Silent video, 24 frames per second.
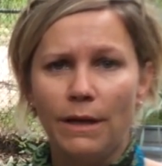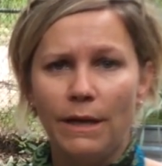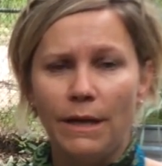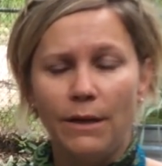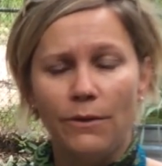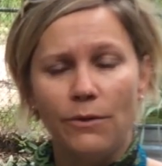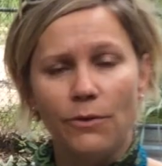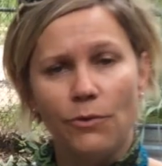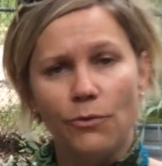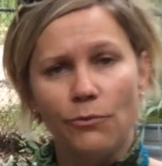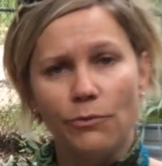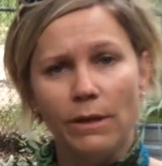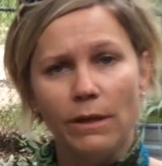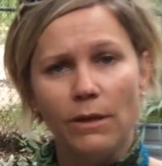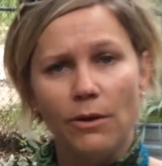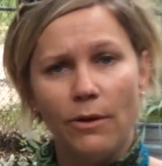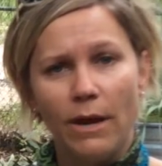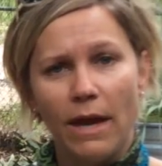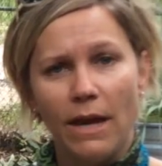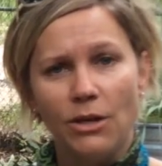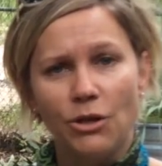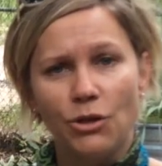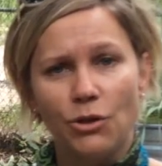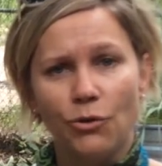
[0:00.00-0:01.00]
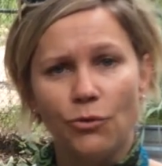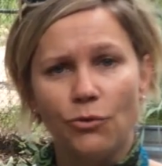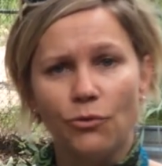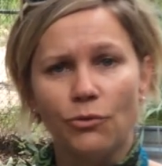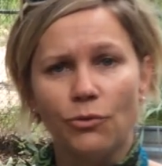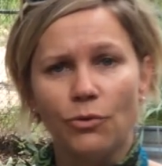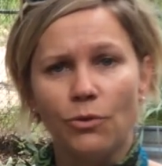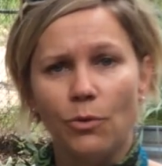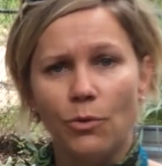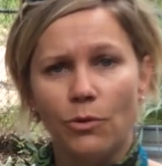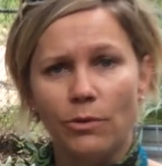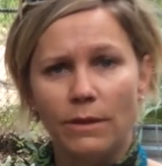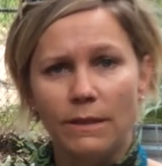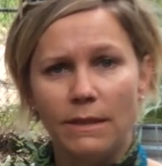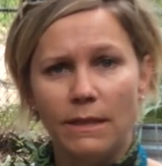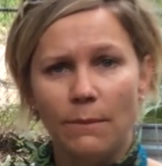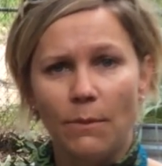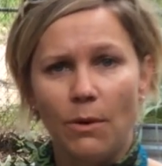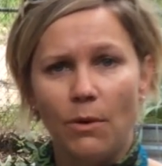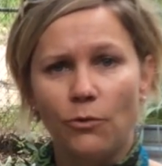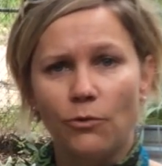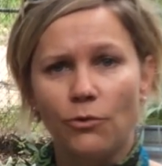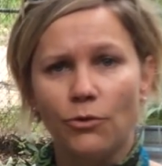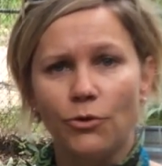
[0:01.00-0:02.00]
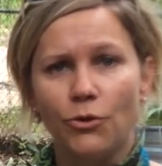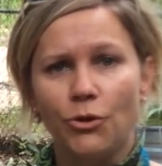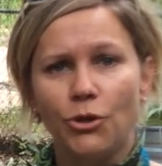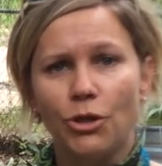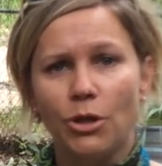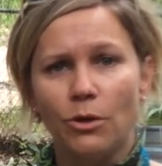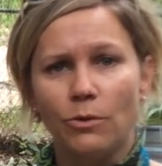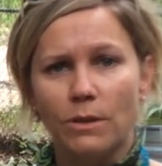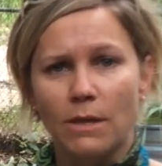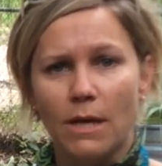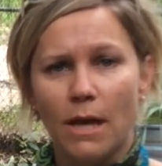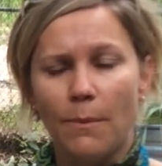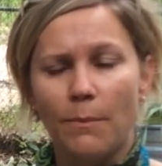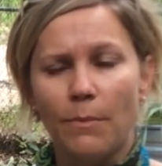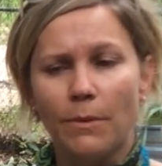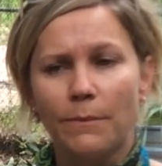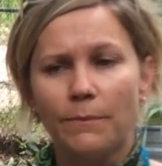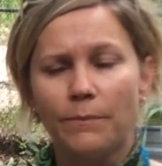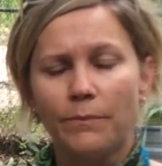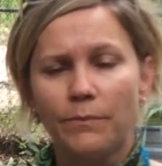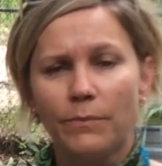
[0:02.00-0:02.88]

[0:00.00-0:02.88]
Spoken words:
either the relocation crew or the demo crew shows up.